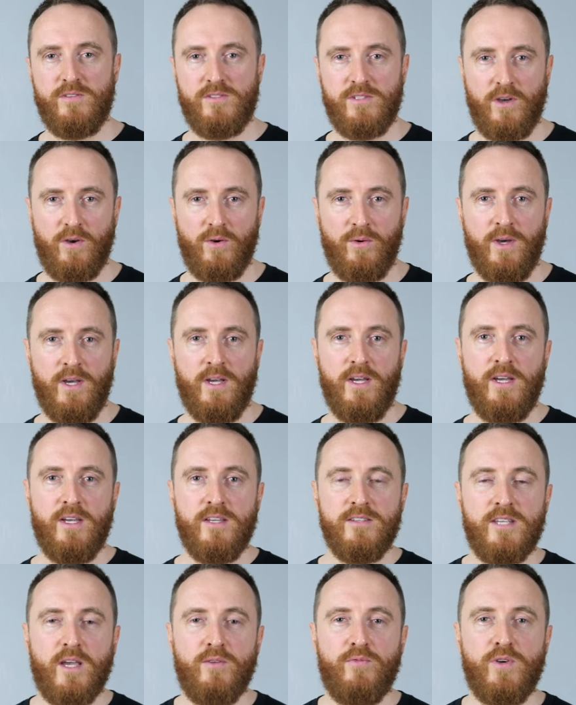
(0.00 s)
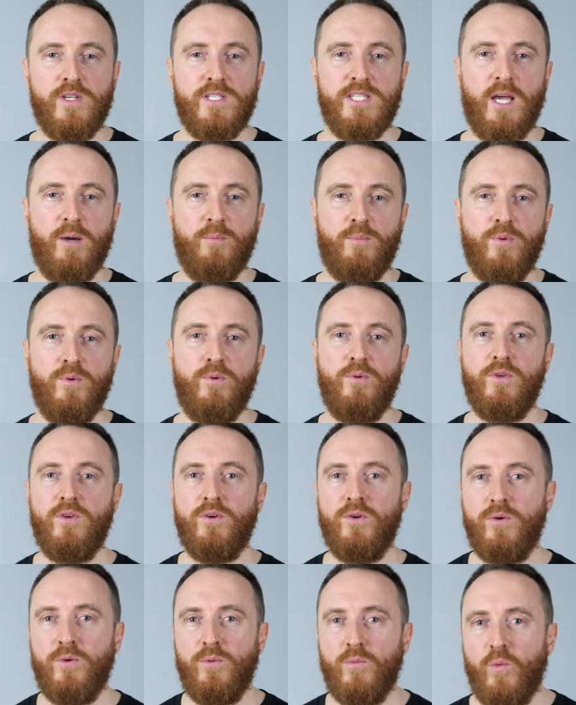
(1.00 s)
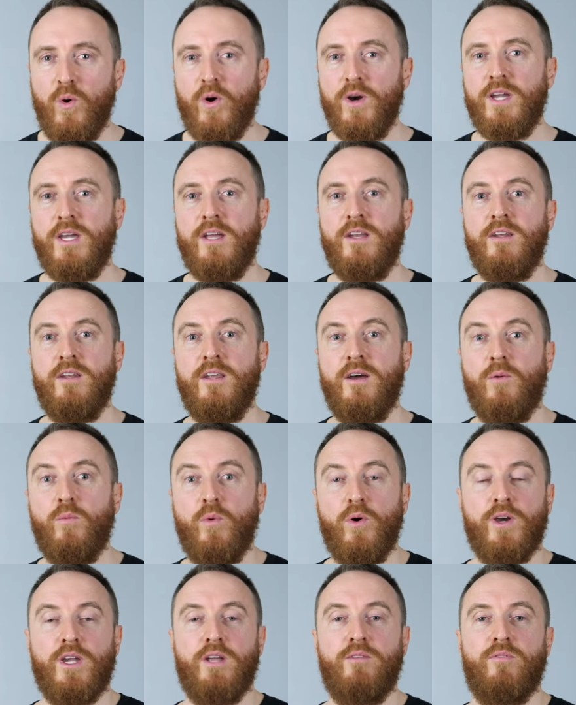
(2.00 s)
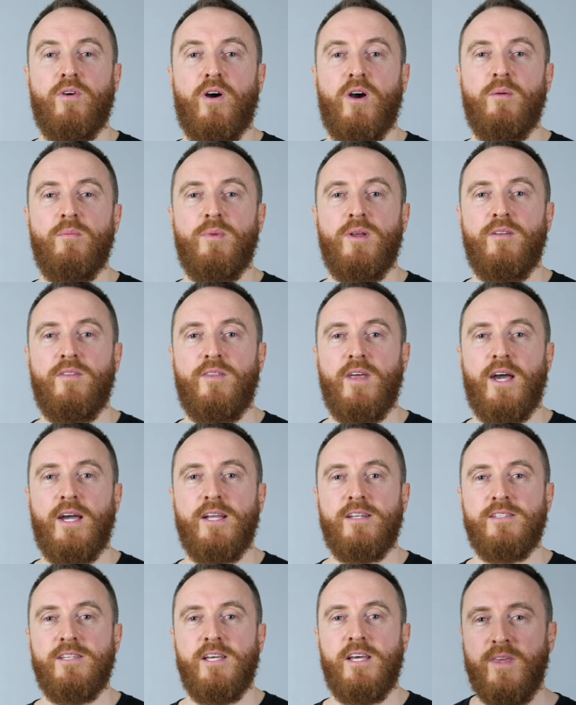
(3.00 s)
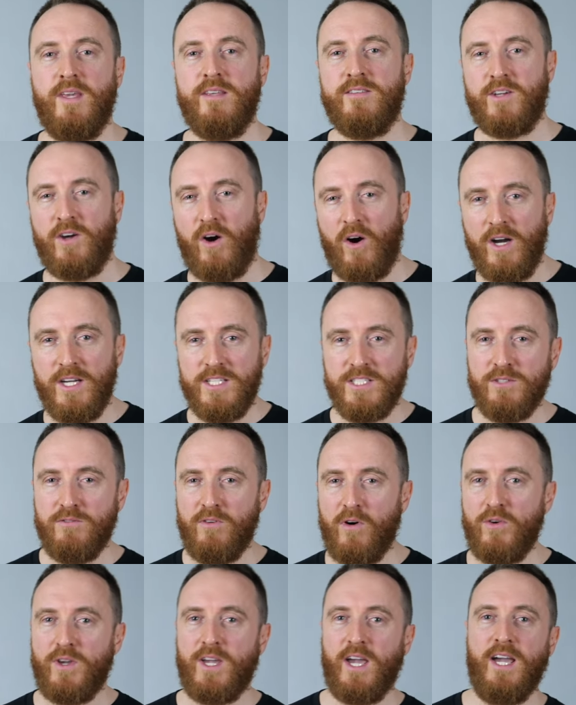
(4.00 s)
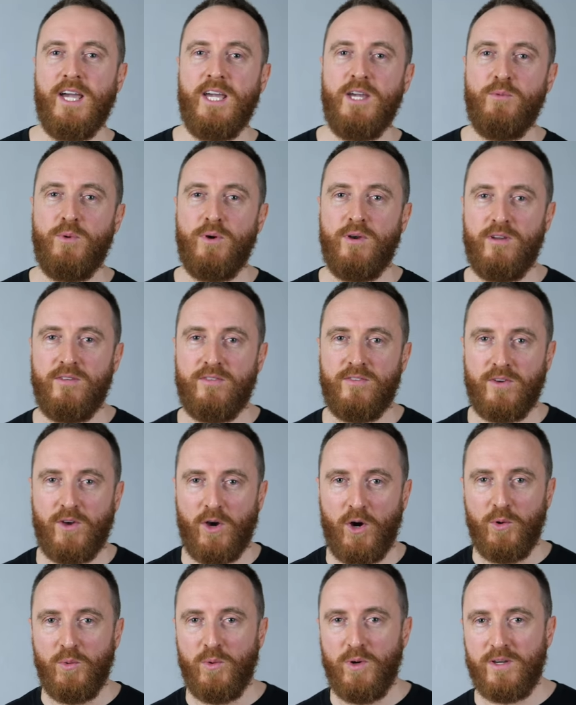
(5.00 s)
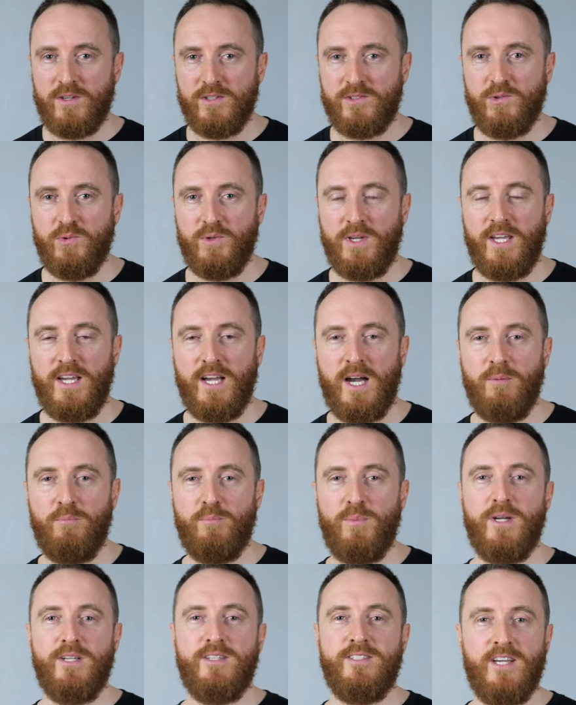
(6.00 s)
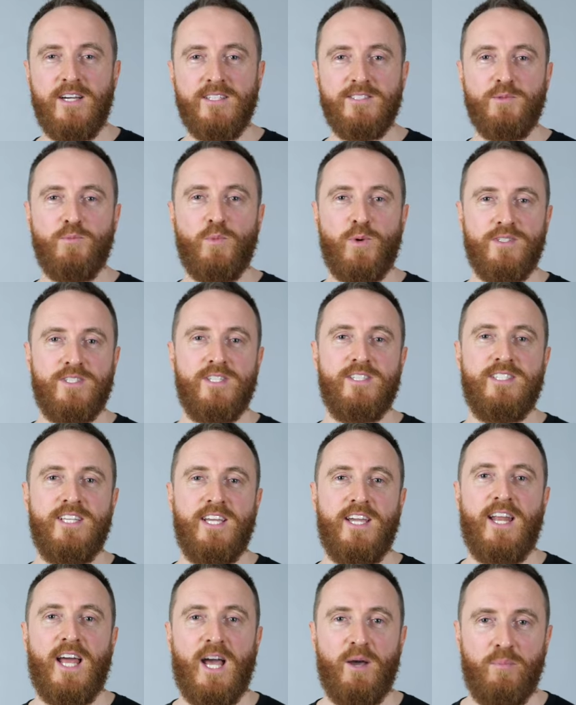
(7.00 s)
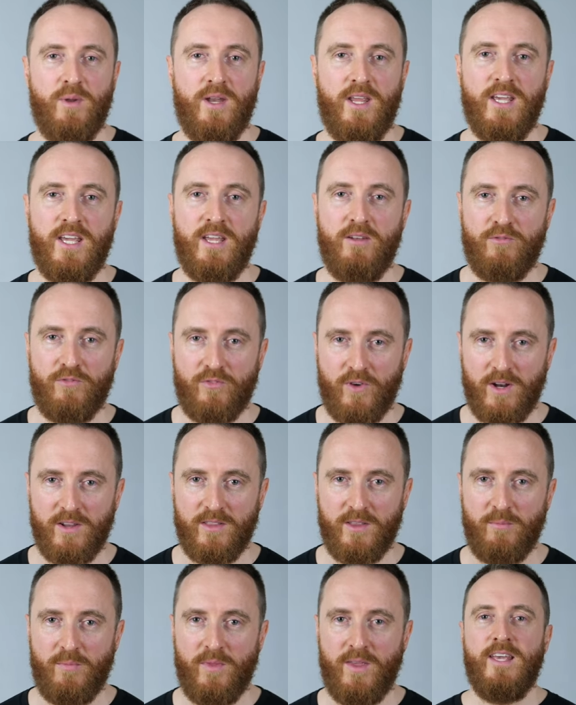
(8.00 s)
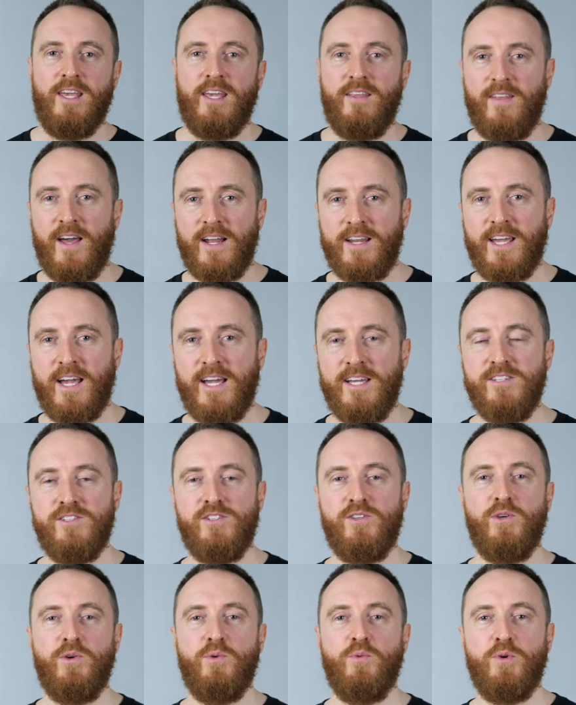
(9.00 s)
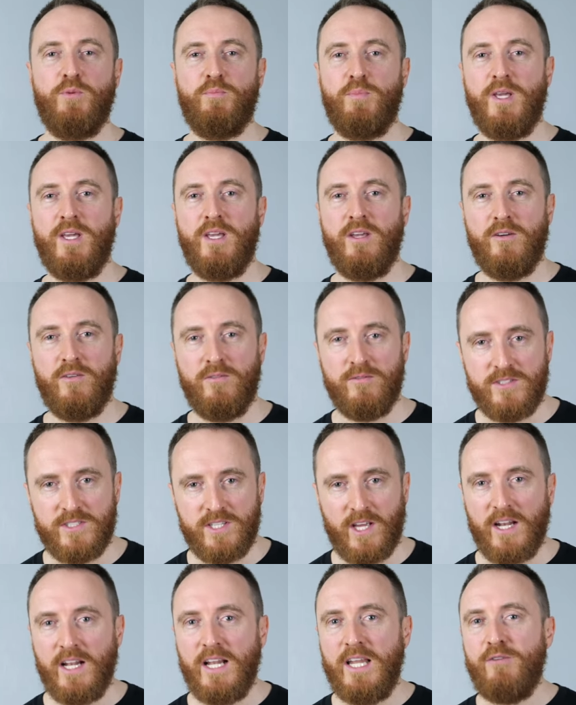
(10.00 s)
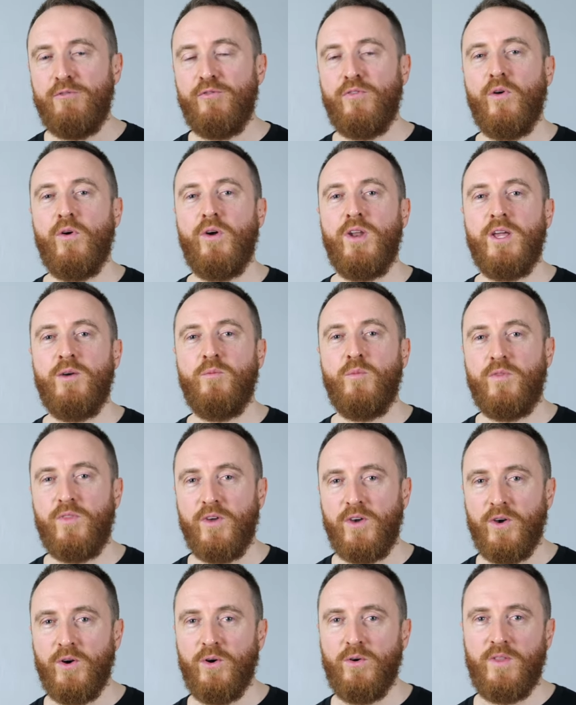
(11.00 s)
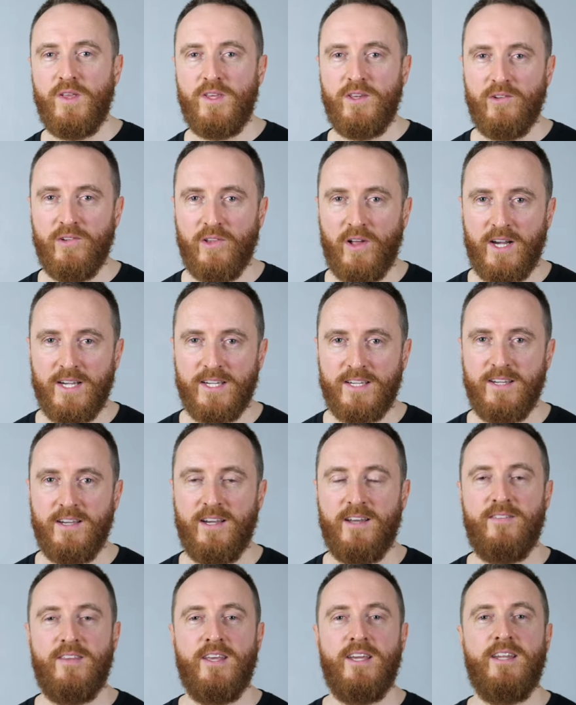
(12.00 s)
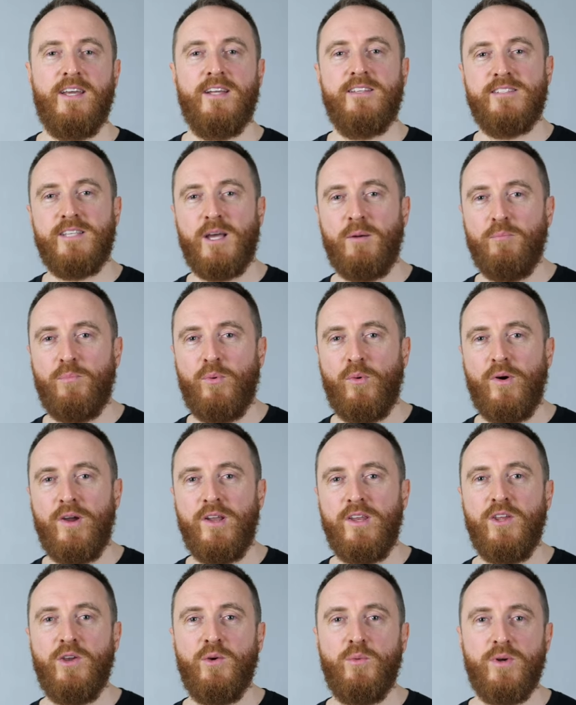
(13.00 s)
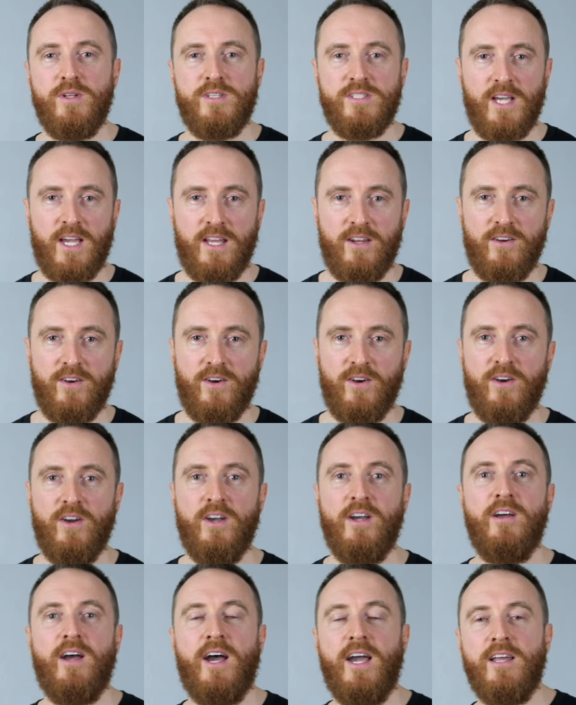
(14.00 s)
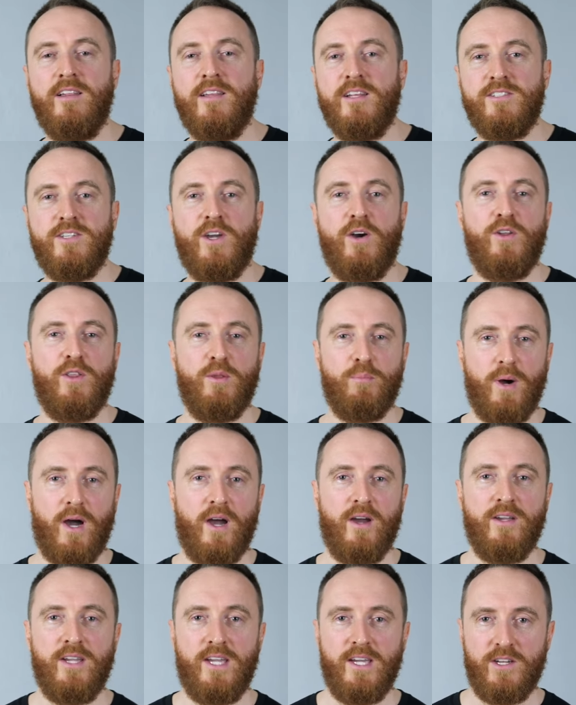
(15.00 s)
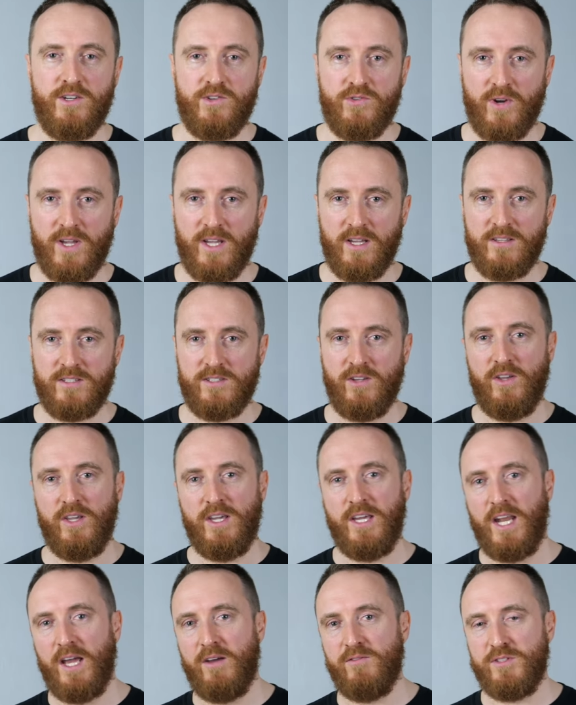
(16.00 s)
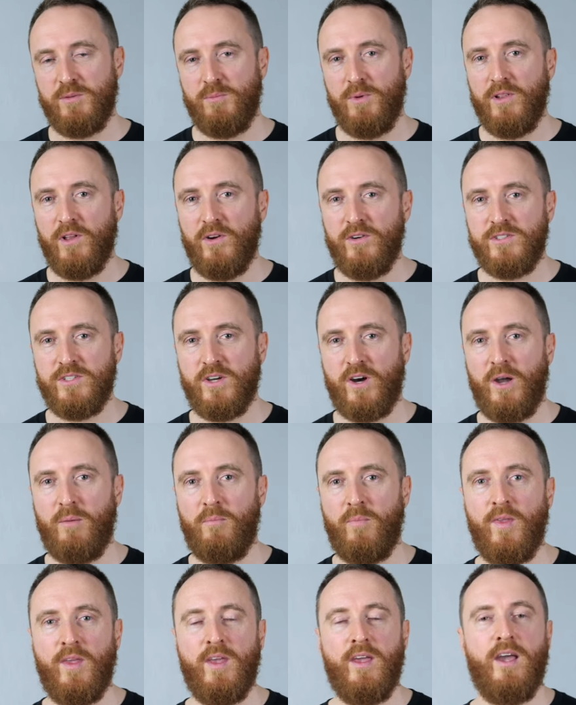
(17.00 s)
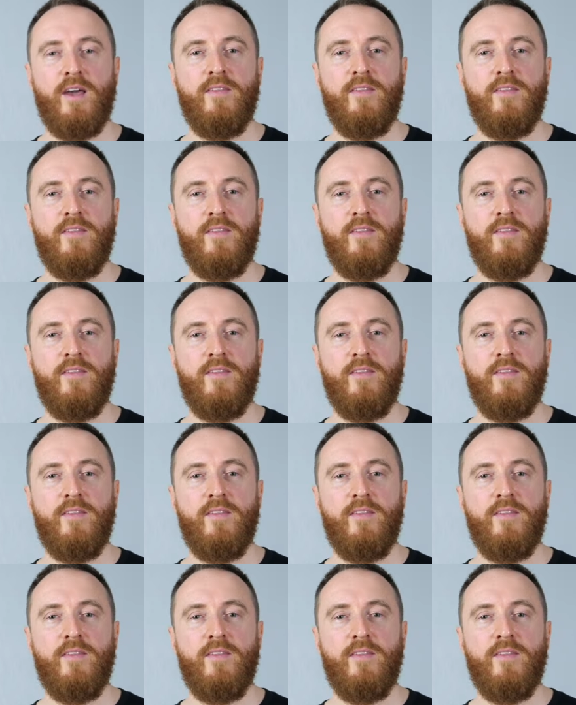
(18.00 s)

So, say for example, you work in a work environment that is kind of okay with co-workers hooking up but doesn't want to see it happening in front of them. In that case, you would be subtly flirting with the girl that you like, and then at some point you would say to her, hey, let's go to the bar and get a drink so you can have some alone time.